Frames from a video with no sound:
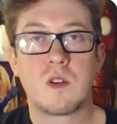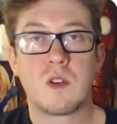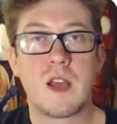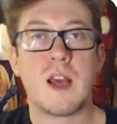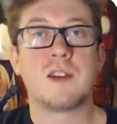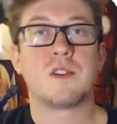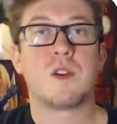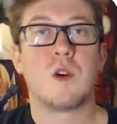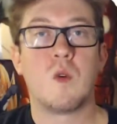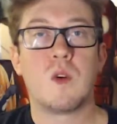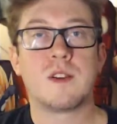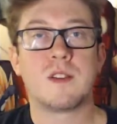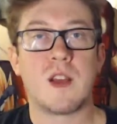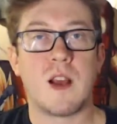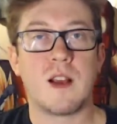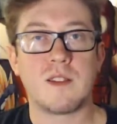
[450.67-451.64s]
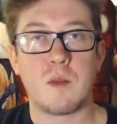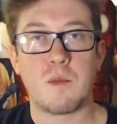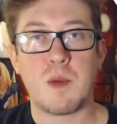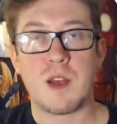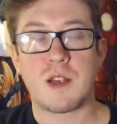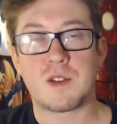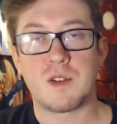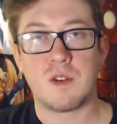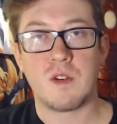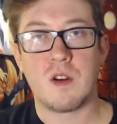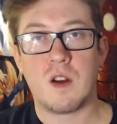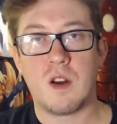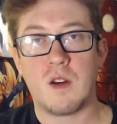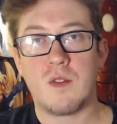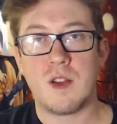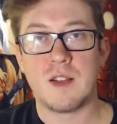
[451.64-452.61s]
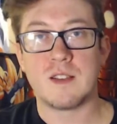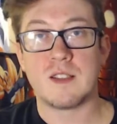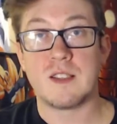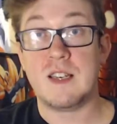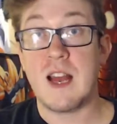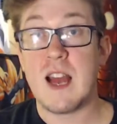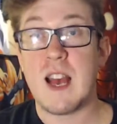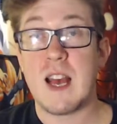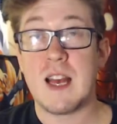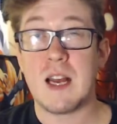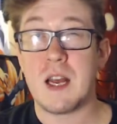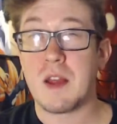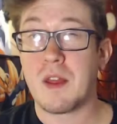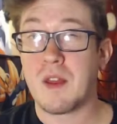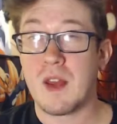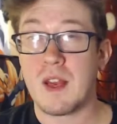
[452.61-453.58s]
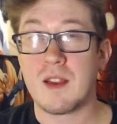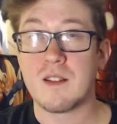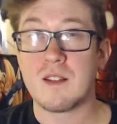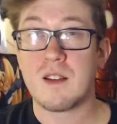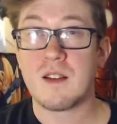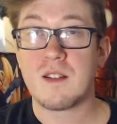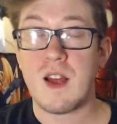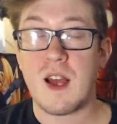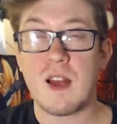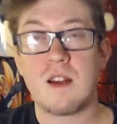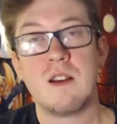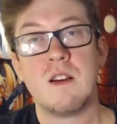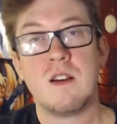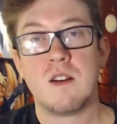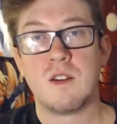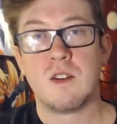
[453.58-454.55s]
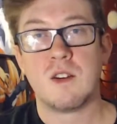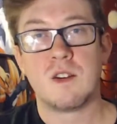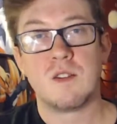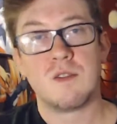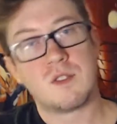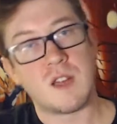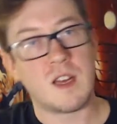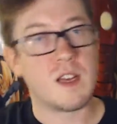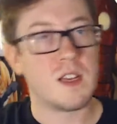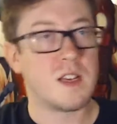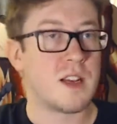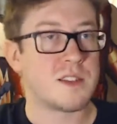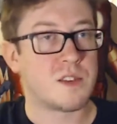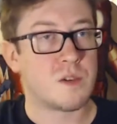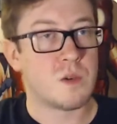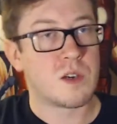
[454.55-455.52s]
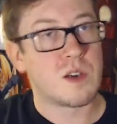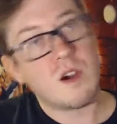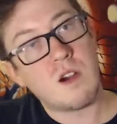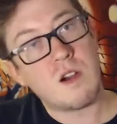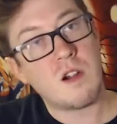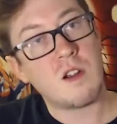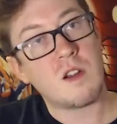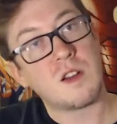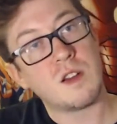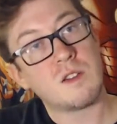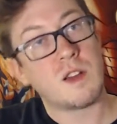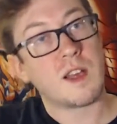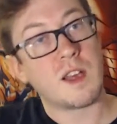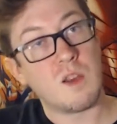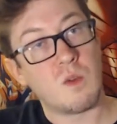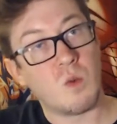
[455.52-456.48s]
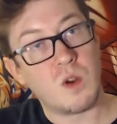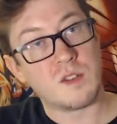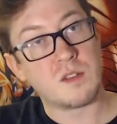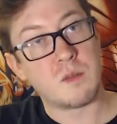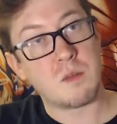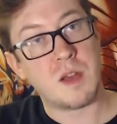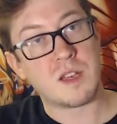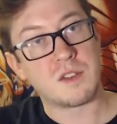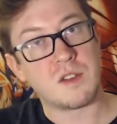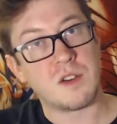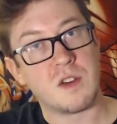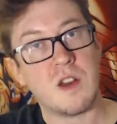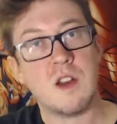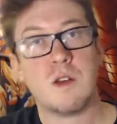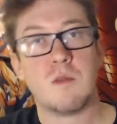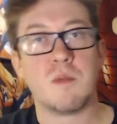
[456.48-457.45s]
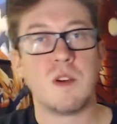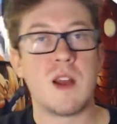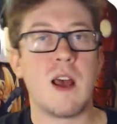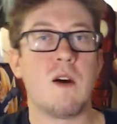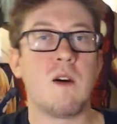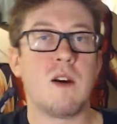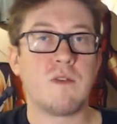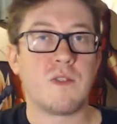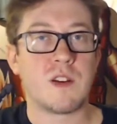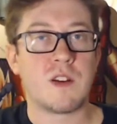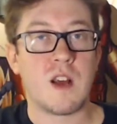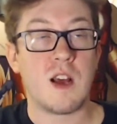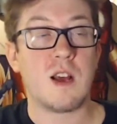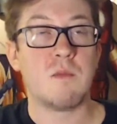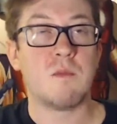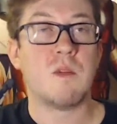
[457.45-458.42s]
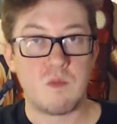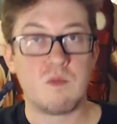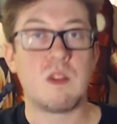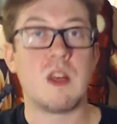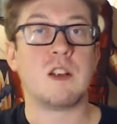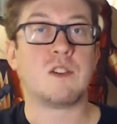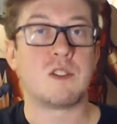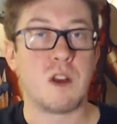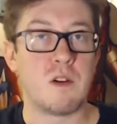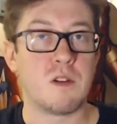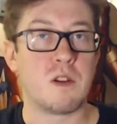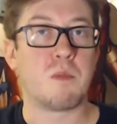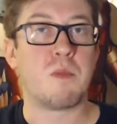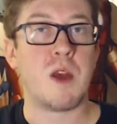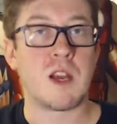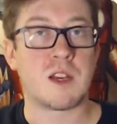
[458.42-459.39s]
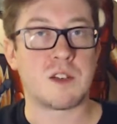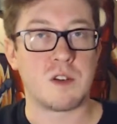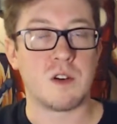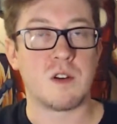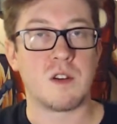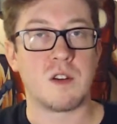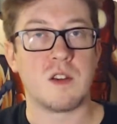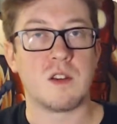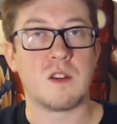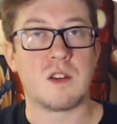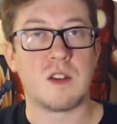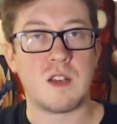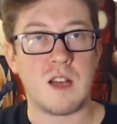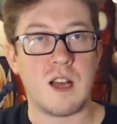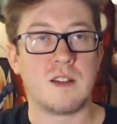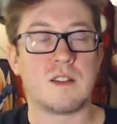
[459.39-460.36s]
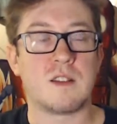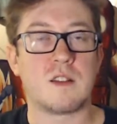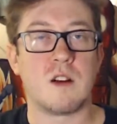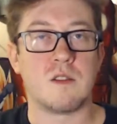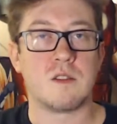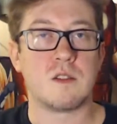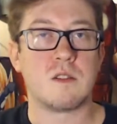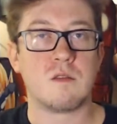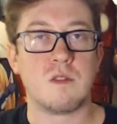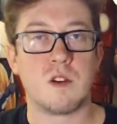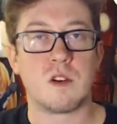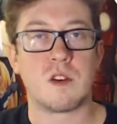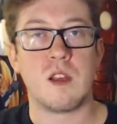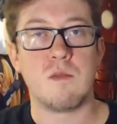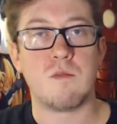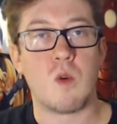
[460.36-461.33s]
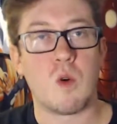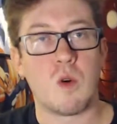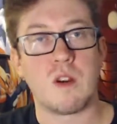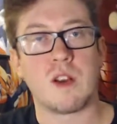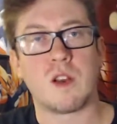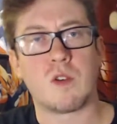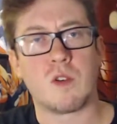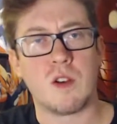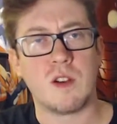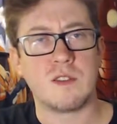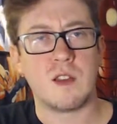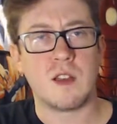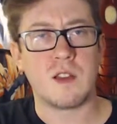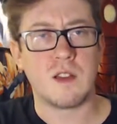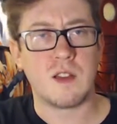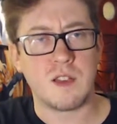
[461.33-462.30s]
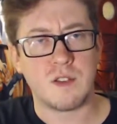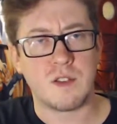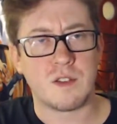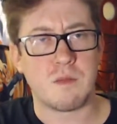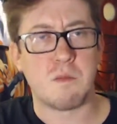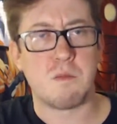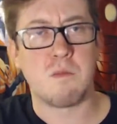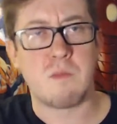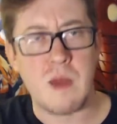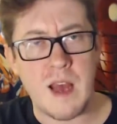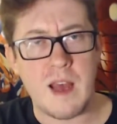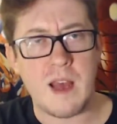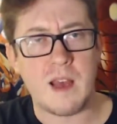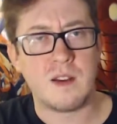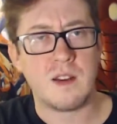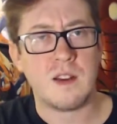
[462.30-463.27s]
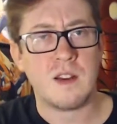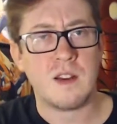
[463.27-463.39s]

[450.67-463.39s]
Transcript: Cash always has a picture of his dad, I think is his dad, standing next to a car, and it was a picture. But now every time they show the picture, the dad starts looking more increasingly just mad.